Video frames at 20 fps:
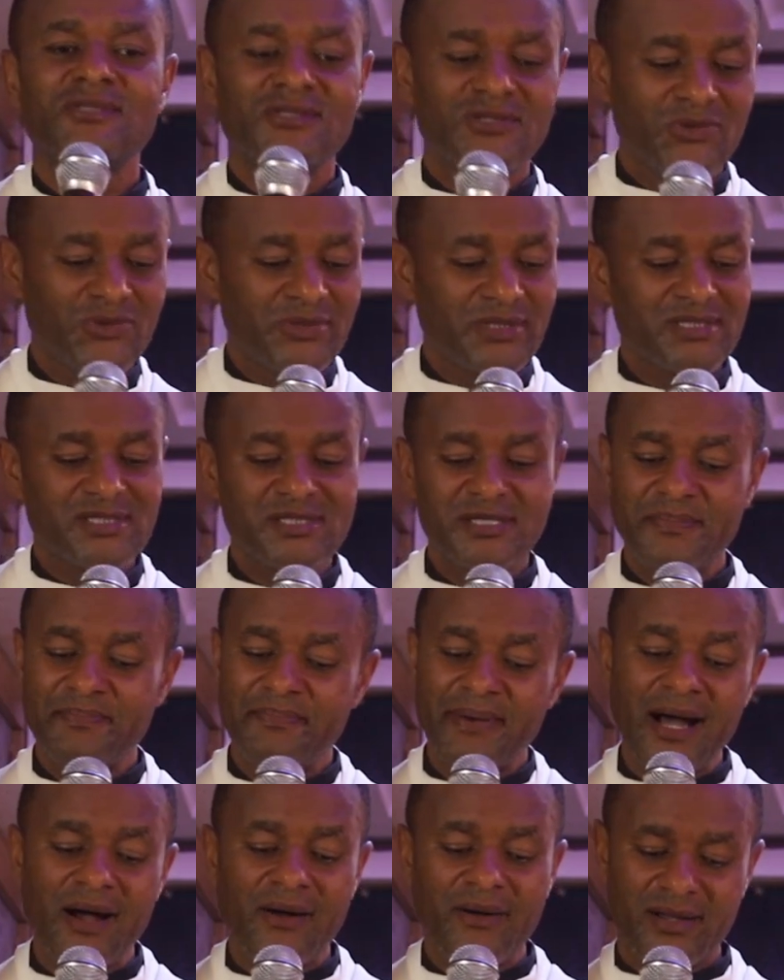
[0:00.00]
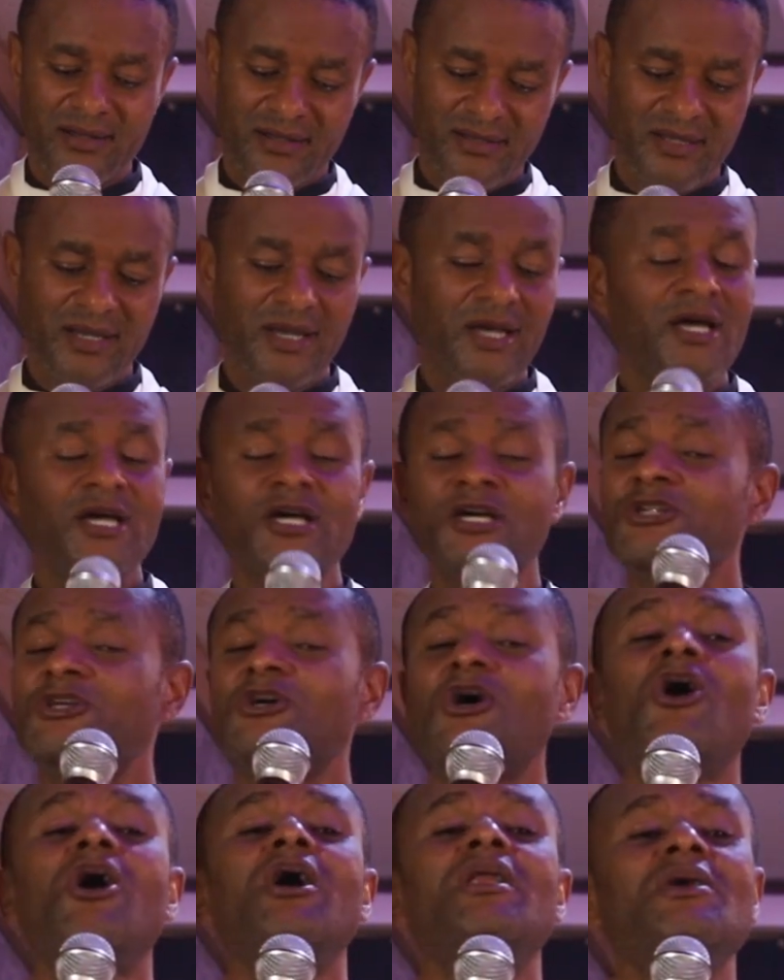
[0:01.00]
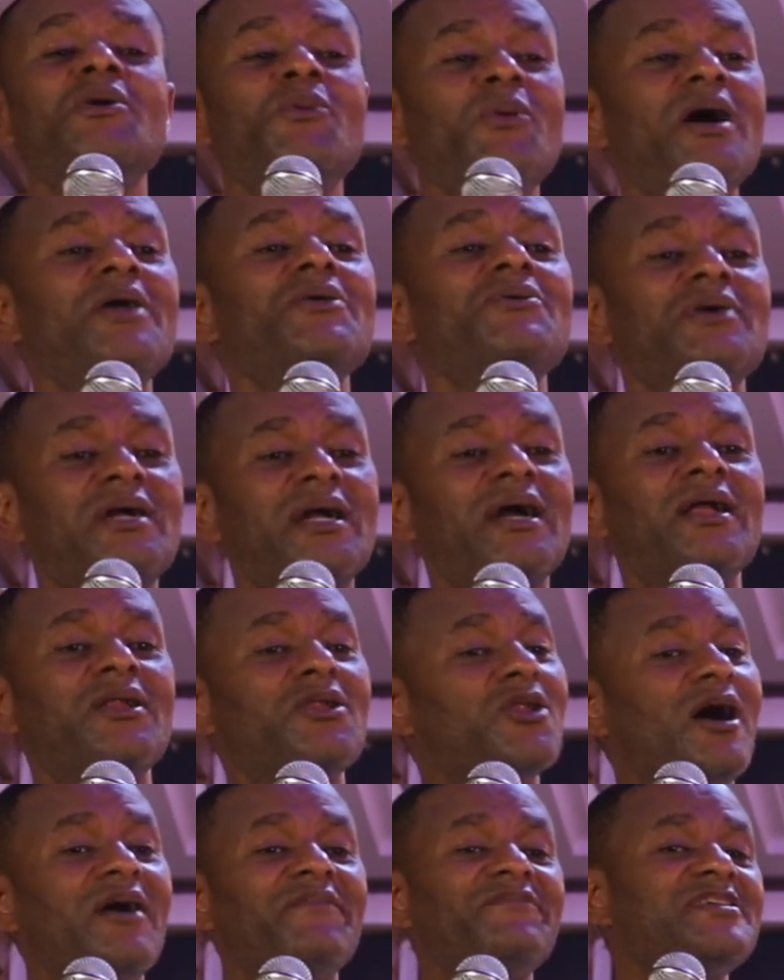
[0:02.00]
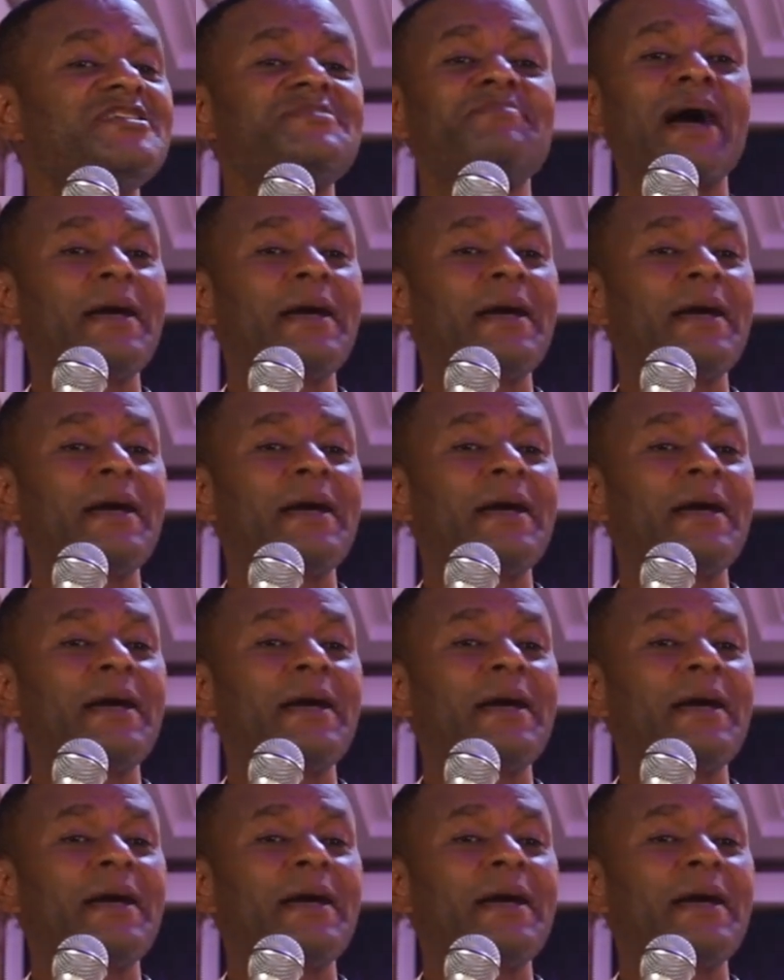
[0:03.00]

you receive power. The only way you can love is